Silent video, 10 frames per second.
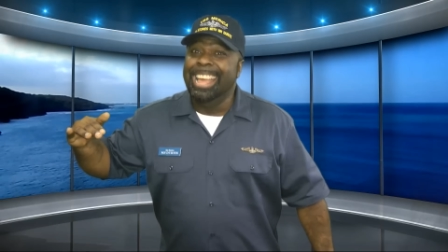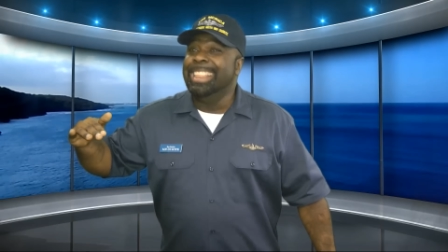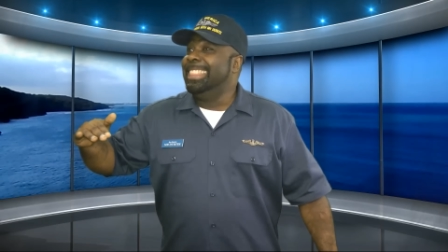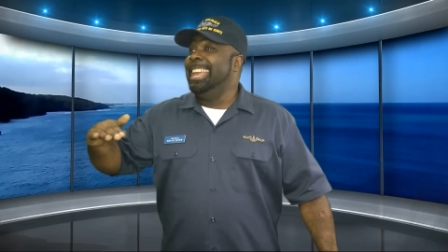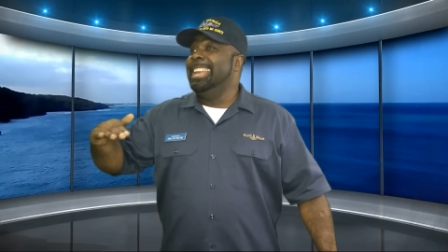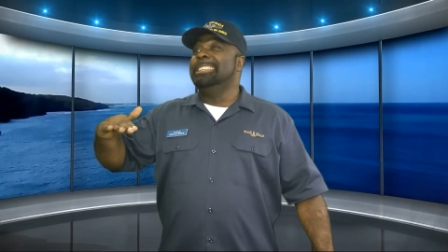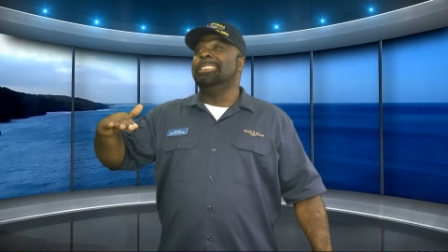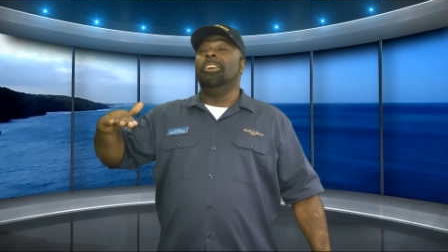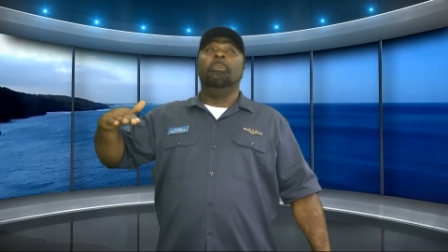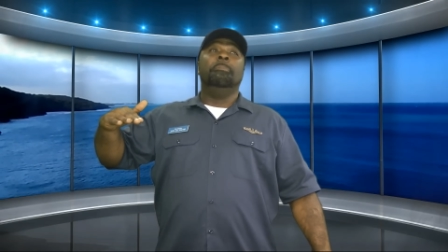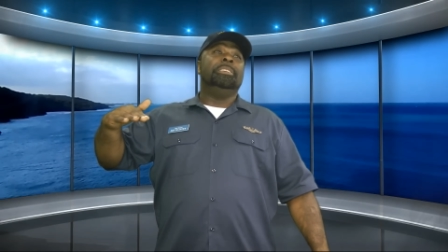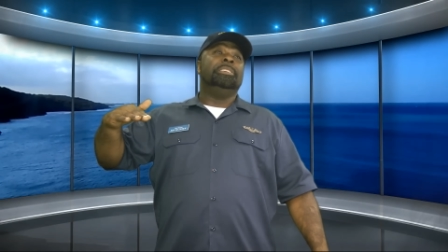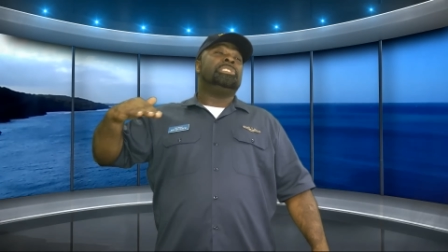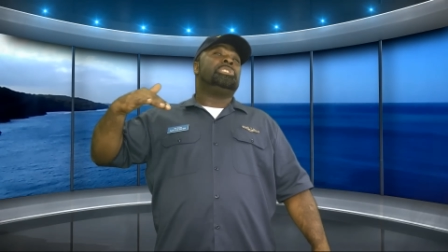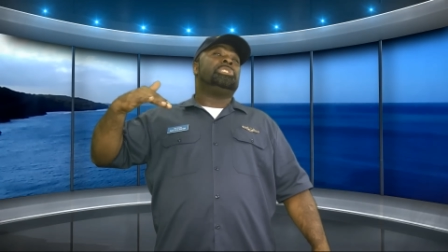Things are gonna be
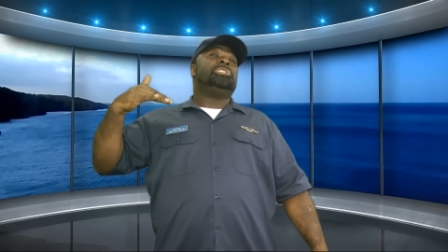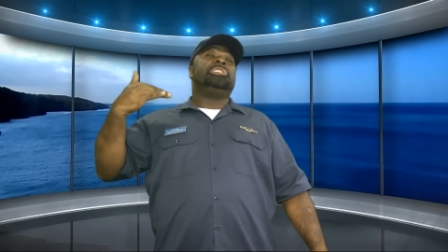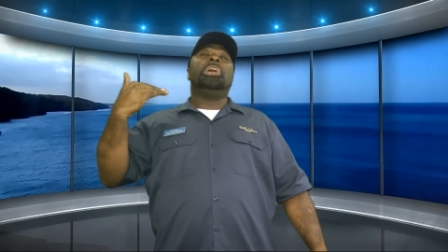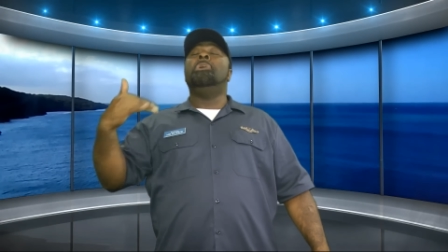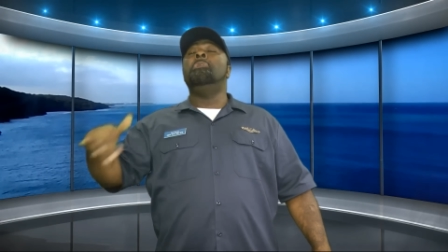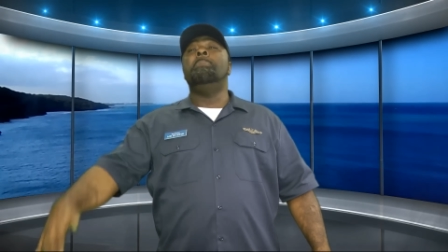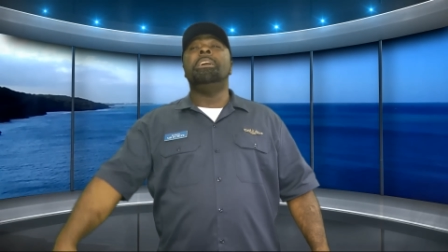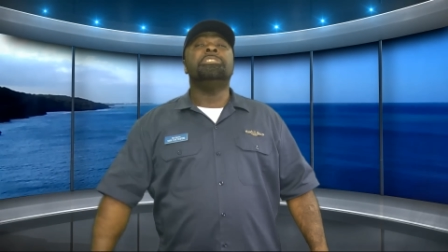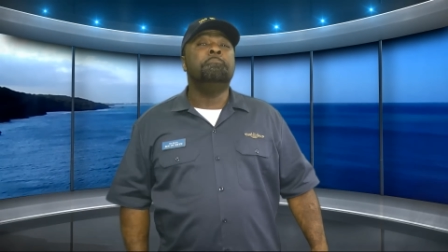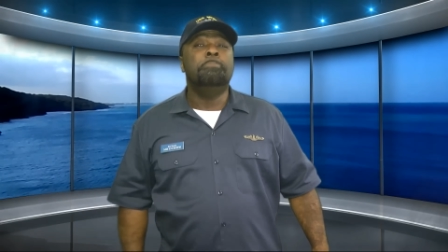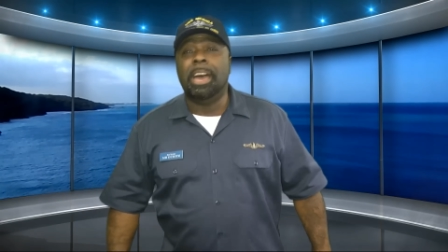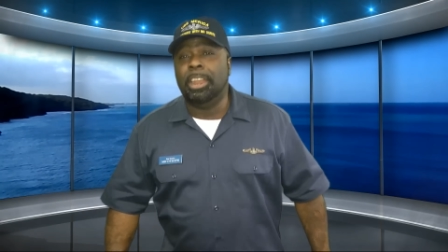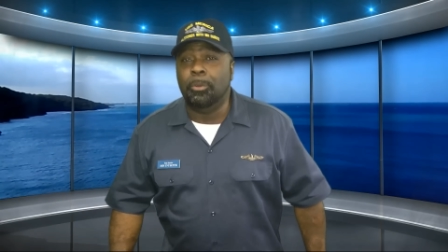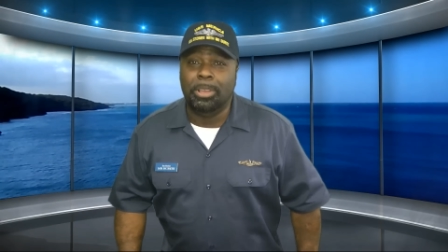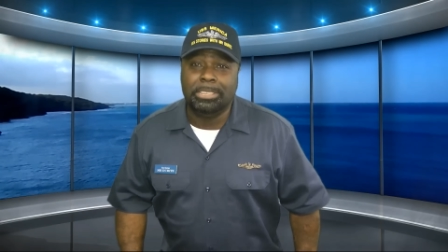so much better
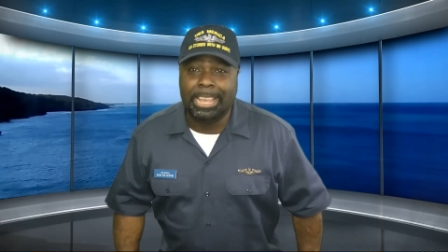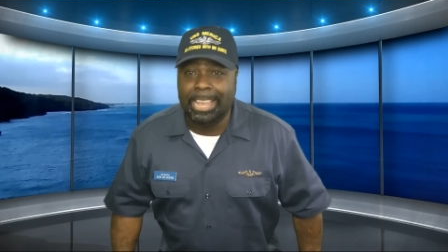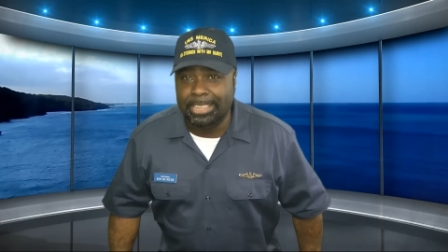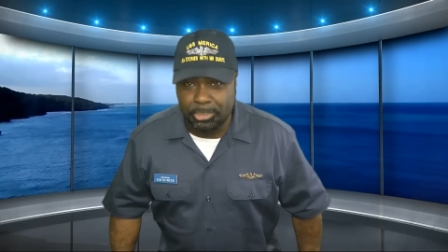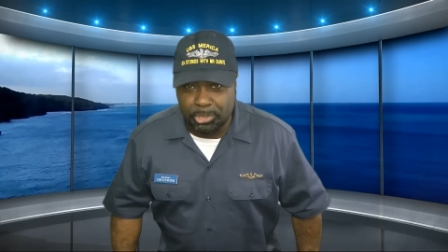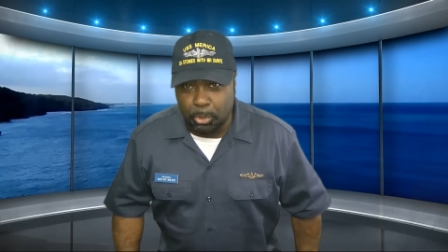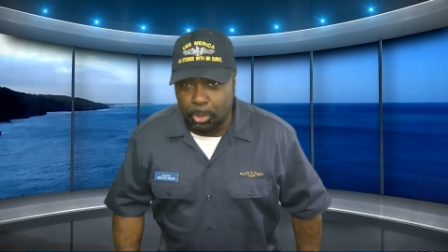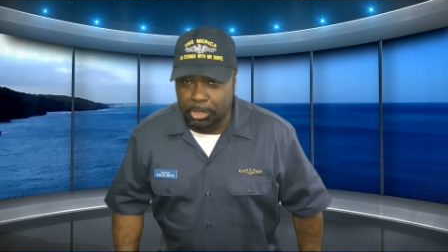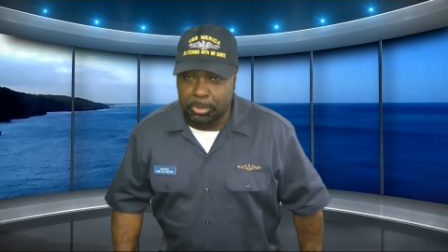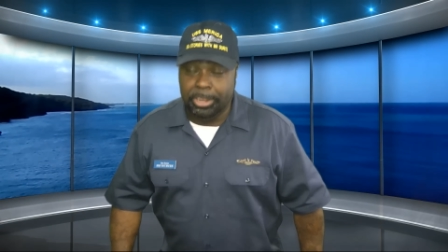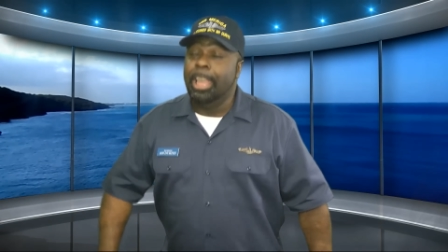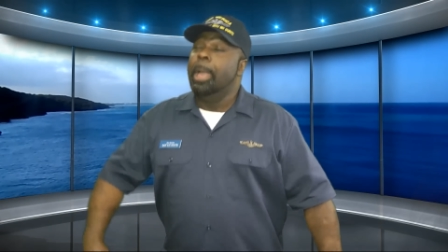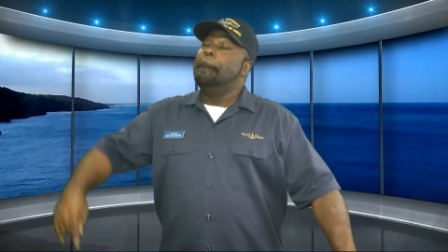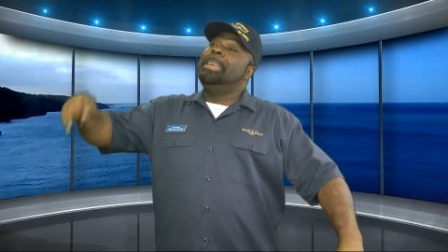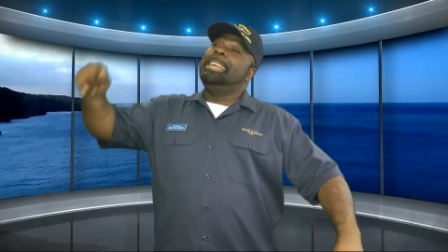once I get to shore duty
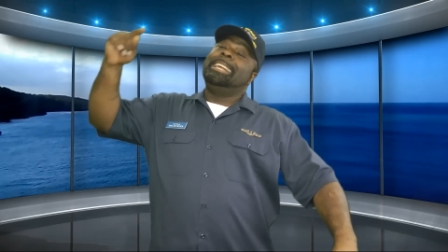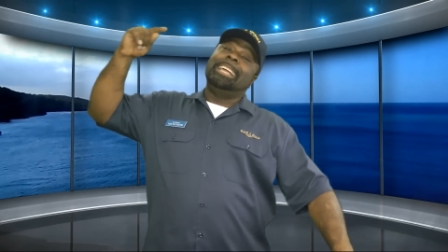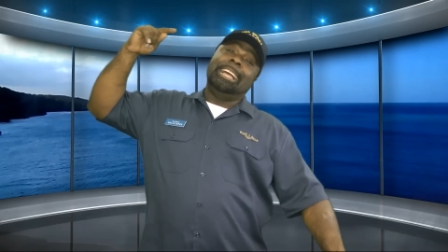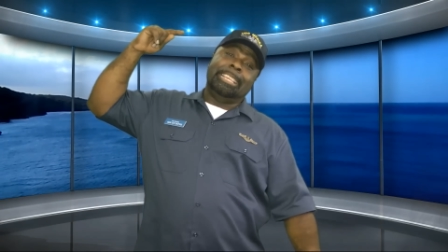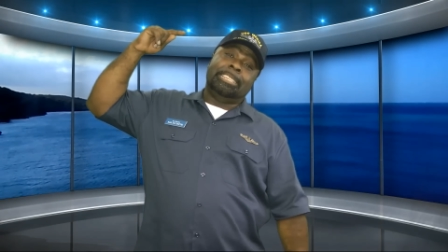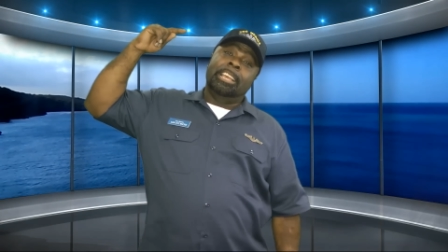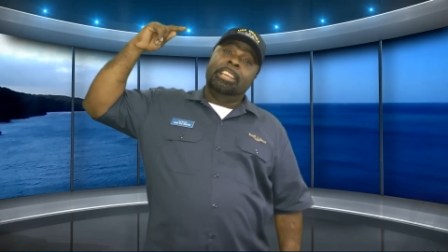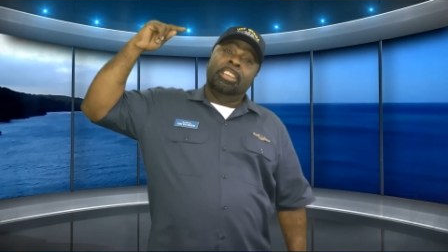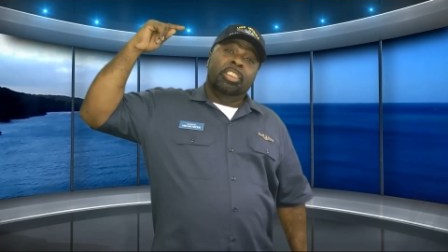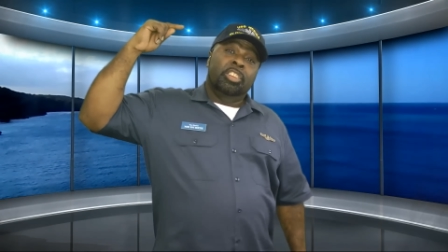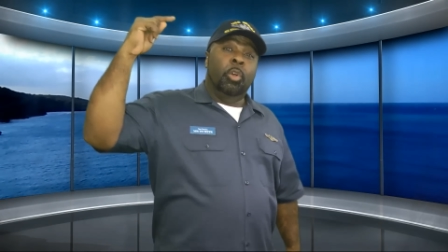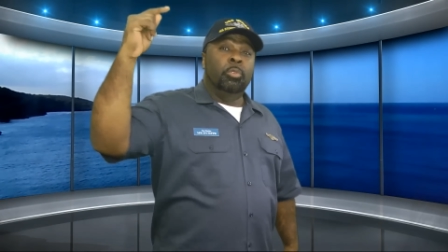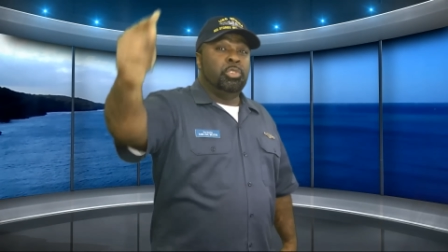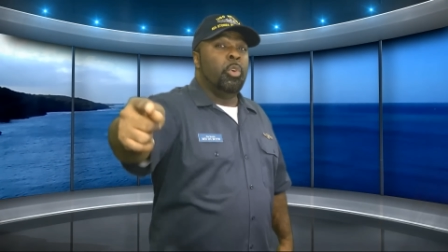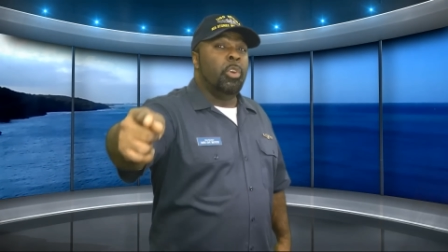because on
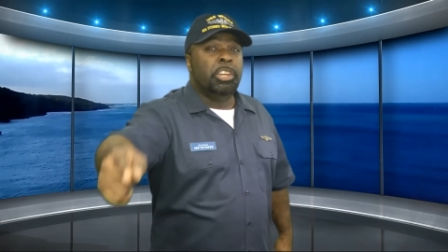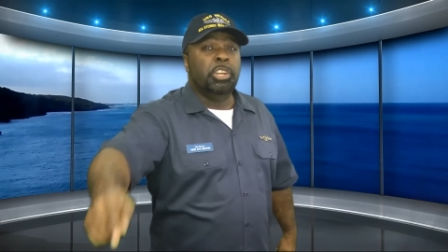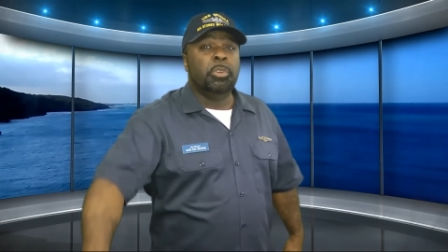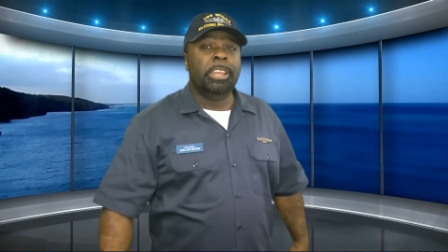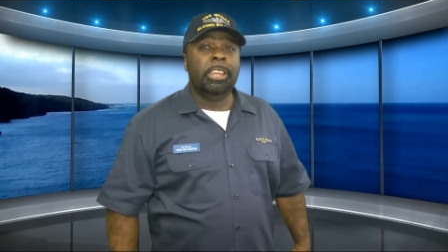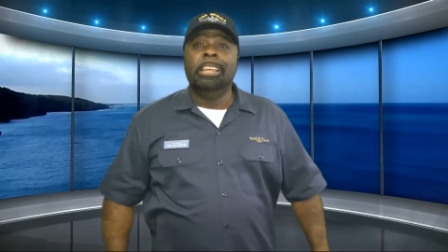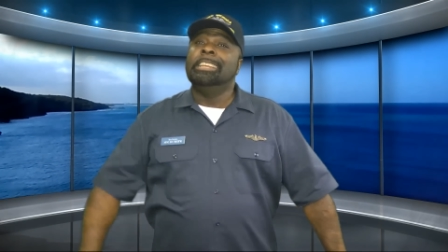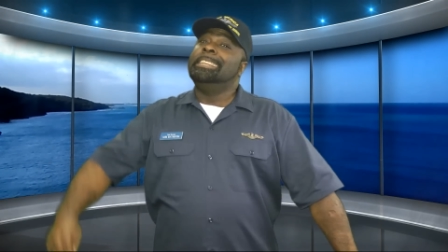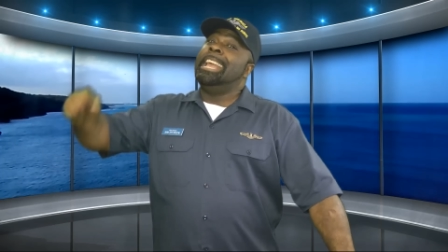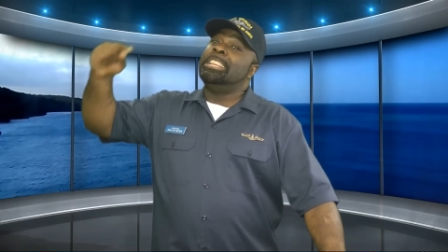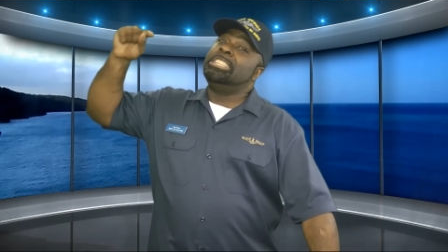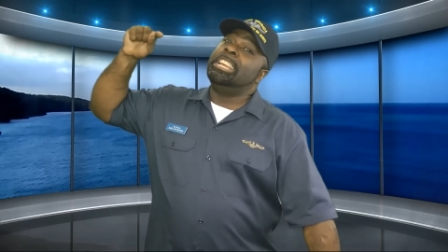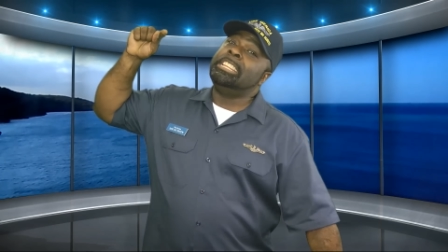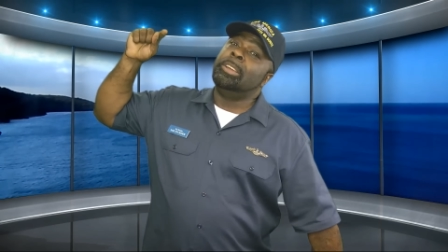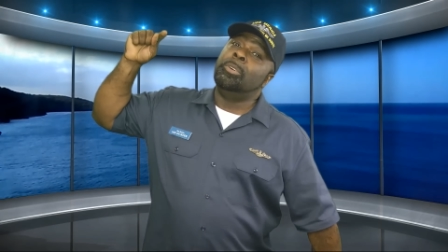shore duty, that
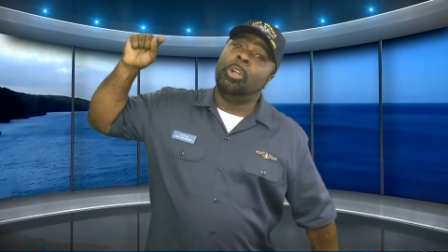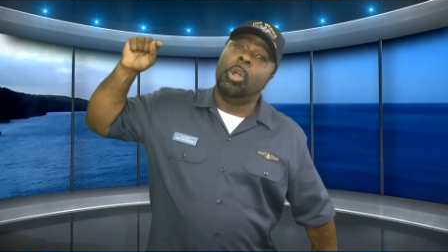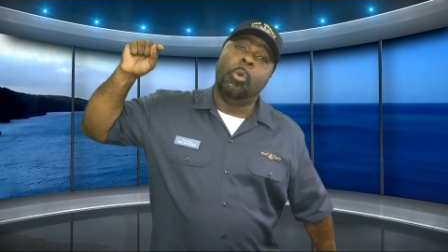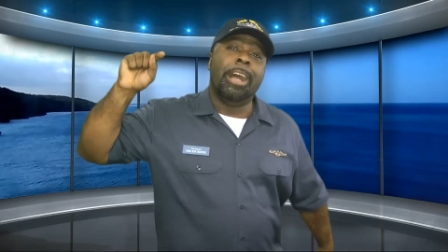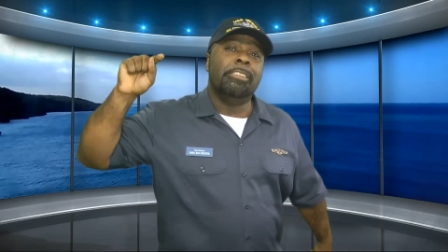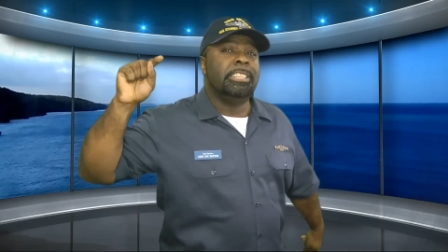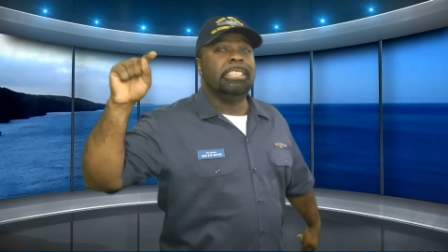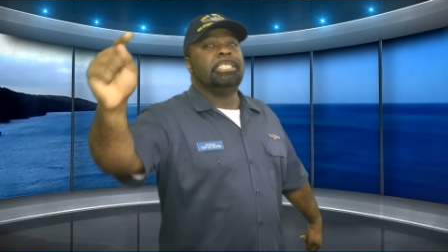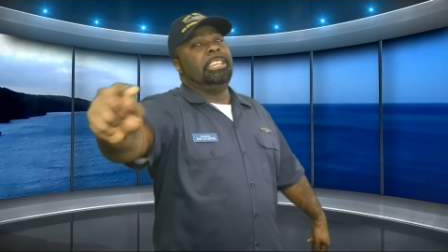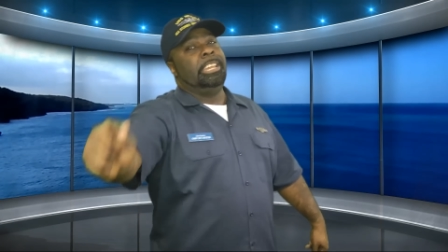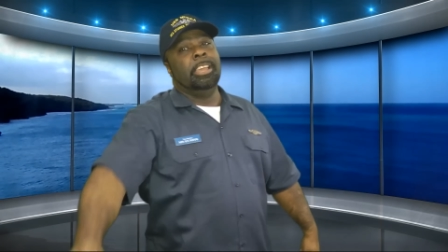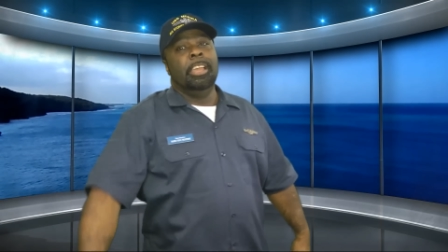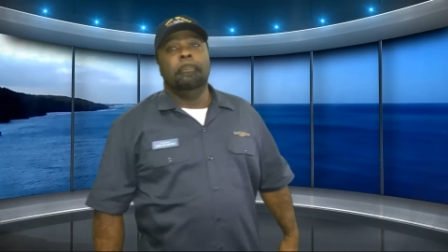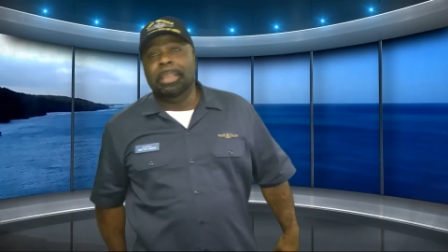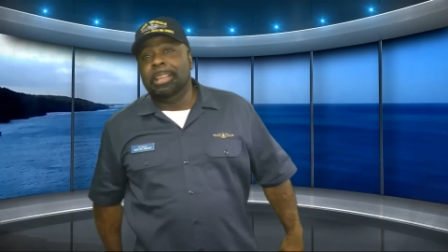shit don't go out to sea
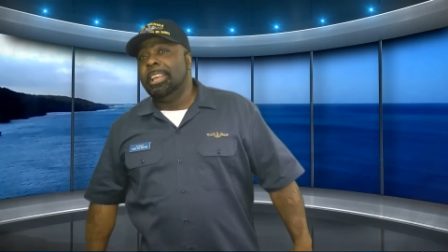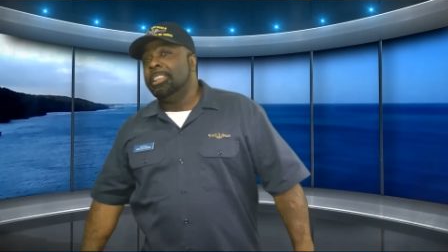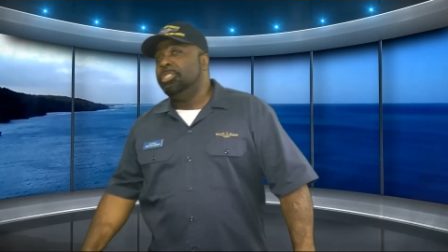because